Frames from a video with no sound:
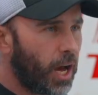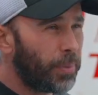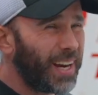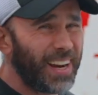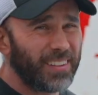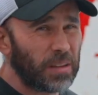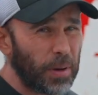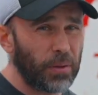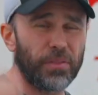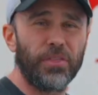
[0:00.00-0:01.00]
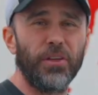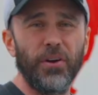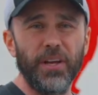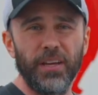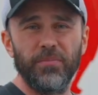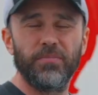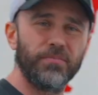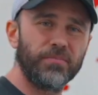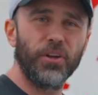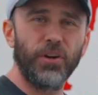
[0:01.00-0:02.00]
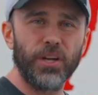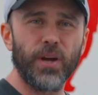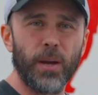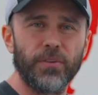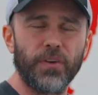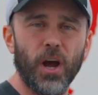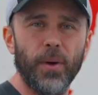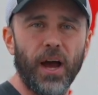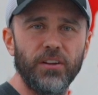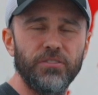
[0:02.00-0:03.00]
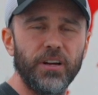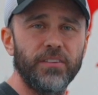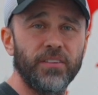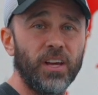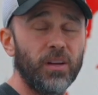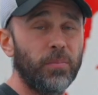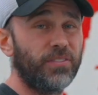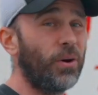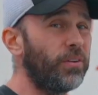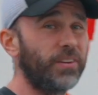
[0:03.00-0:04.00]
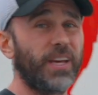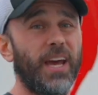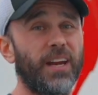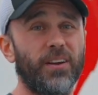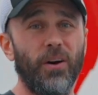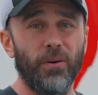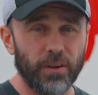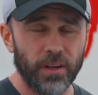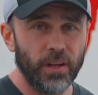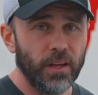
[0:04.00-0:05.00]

A banana is about 30 grams of carbohydrates, but so is a can of Coke.